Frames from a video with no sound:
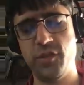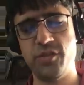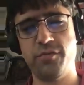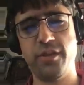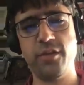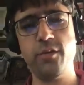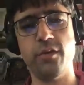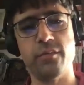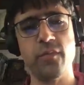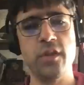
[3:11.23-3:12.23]
which is really
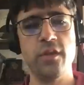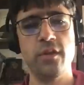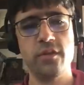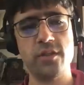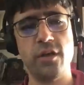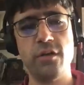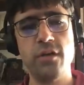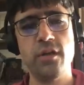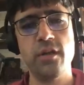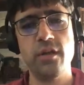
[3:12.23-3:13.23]
cool.
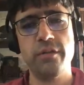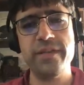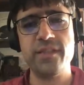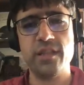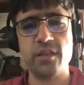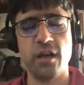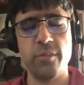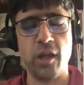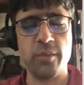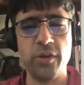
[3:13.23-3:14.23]
So recently saw
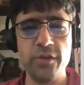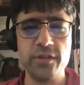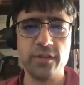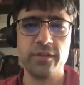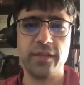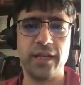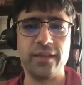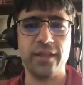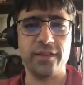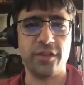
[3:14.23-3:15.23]
a blog post that I
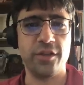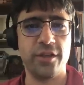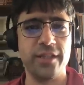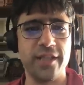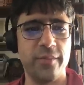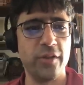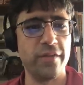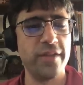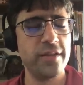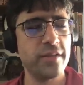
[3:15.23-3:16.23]
think is a good
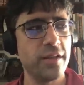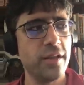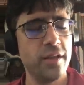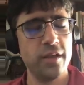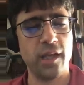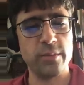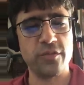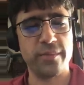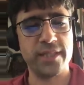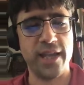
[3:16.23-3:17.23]
example of this. It
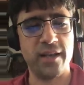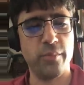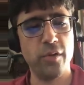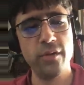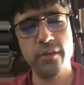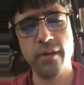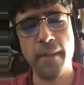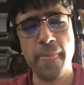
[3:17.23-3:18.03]
comes from Tenable.